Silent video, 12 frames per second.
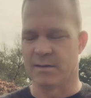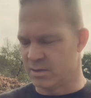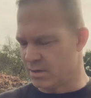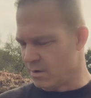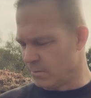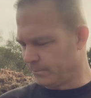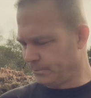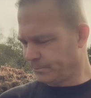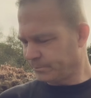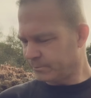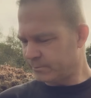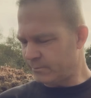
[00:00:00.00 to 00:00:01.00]
So
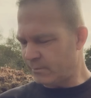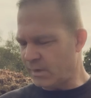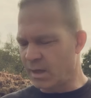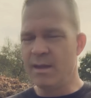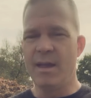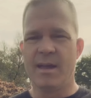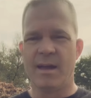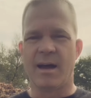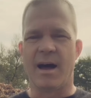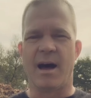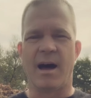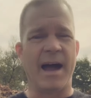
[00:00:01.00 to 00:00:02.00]

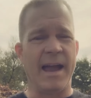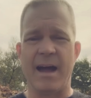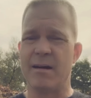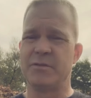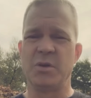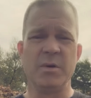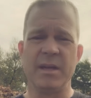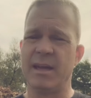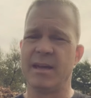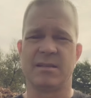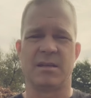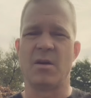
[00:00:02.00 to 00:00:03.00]
I have tuning
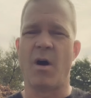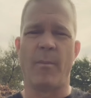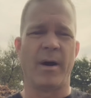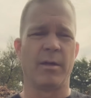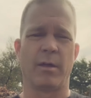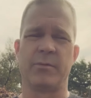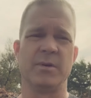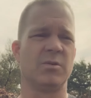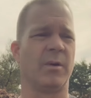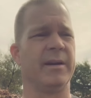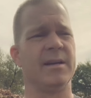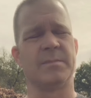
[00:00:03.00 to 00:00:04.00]
kits in all my other
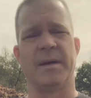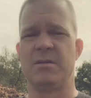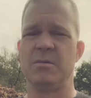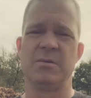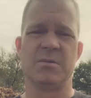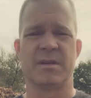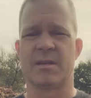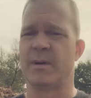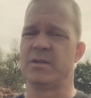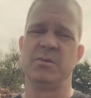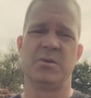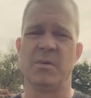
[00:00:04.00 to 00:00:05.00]
320s, my 226, my
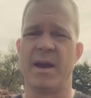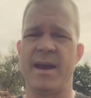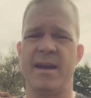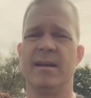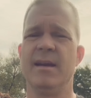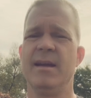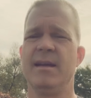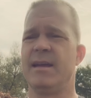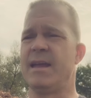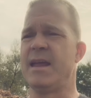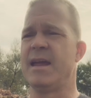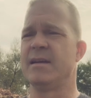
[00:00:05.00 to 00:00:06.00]
228,
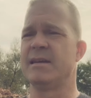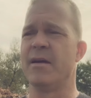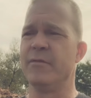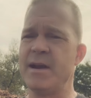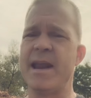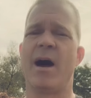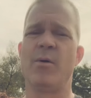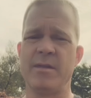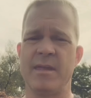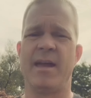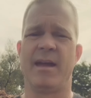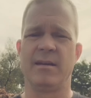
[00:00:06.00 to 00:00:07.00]
and every now
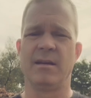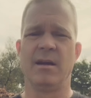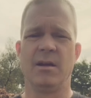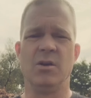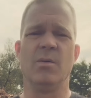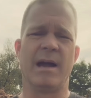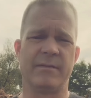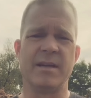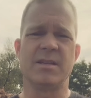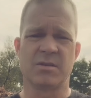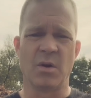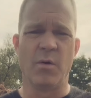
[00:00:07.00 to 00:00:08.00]
and then you have a
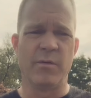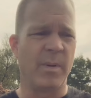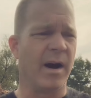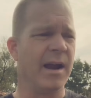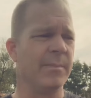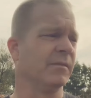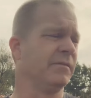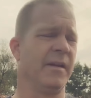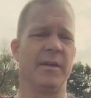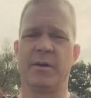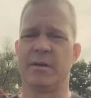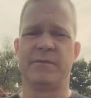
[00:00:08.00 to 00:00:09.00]
stovepipe, a
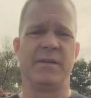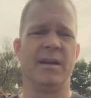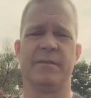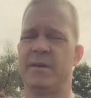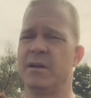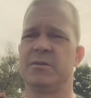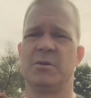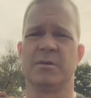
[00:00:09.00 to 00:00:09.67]
failure to feed, a failure to